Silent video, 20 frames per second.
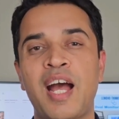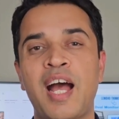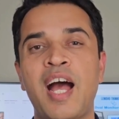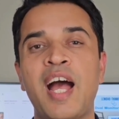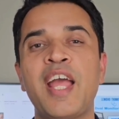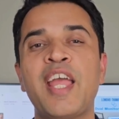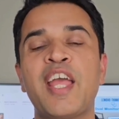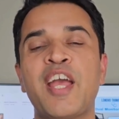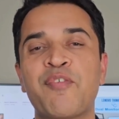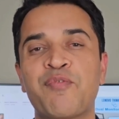
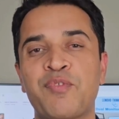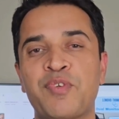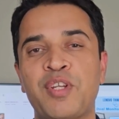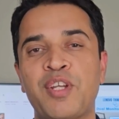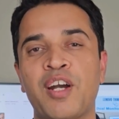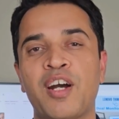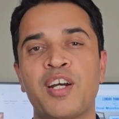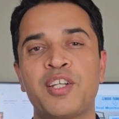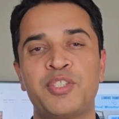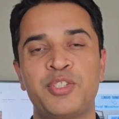I have
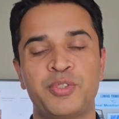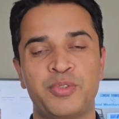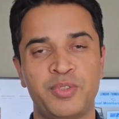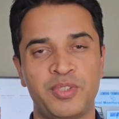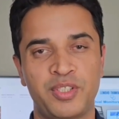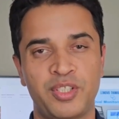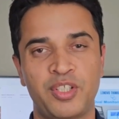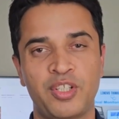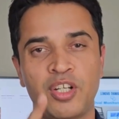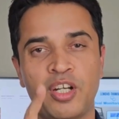got
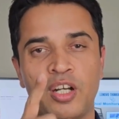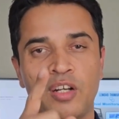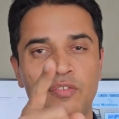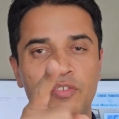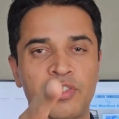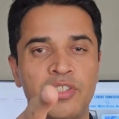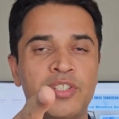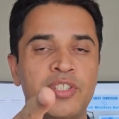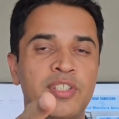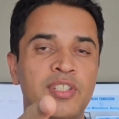you
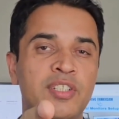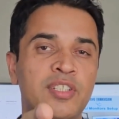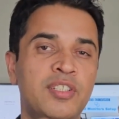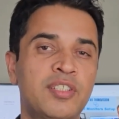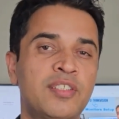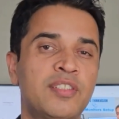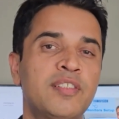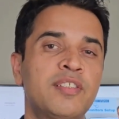covered.